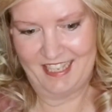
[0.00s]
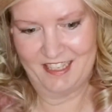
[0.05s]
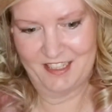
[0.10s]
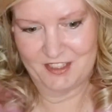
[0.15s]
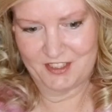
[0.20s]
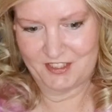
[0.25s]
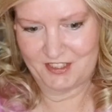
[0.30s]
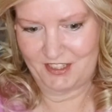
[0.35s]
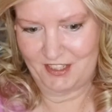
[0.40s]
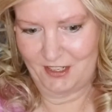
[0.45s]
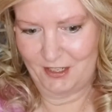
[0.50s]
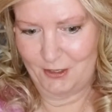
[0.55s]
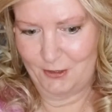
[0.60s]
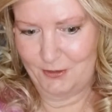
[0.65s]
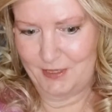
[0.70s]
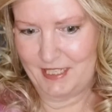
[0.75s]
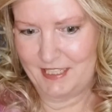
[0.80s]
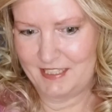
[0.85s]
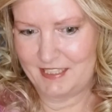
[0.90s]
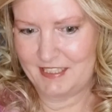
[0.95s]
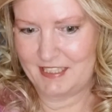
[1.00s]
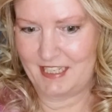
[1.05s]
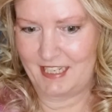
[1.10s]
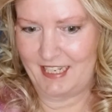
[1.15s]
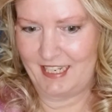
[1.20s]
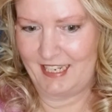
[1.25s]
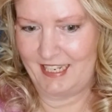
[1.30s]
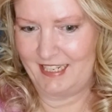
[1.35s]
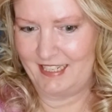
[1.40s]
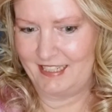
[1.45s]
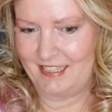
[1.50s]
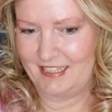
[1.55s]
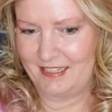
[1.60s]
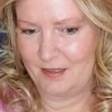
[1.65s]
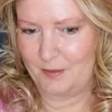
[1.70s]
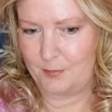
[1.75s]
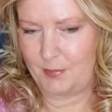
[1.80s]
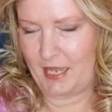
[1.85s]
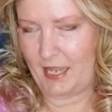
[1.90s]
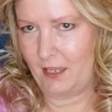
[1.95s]
So it's a
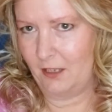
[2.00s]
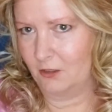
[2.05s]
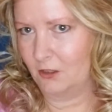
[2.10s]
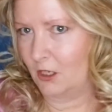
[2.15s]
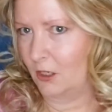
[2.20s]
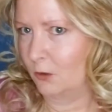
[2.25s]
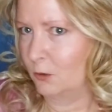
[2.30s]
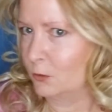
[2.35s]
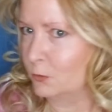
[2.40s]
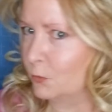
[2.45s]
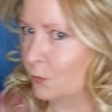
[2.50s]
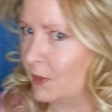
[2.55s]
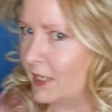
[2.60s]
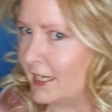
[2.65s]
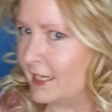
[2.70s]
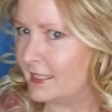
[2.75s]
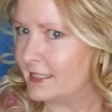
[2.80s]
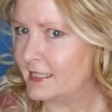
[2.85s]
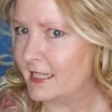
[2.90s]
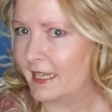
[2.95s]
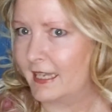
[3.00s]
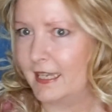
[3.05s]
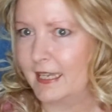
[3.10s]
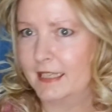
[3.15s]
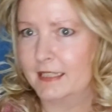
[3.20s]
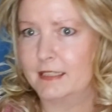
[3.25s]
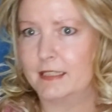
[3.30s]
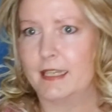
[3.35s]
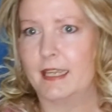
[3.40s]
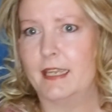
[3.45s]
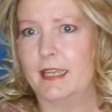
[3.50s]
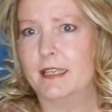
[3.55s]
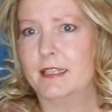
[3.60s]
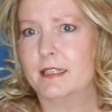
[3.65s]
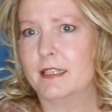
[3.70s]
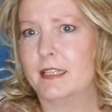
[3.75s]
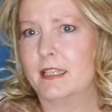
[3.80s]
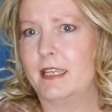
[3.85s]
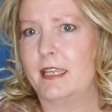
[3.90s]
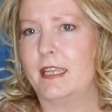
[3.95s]
pale gold wheat, and
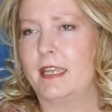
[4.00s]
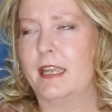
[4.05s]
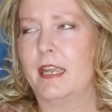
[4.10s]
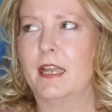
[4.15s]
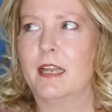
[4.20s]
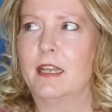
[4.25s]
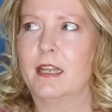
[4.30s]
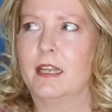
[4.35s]
in the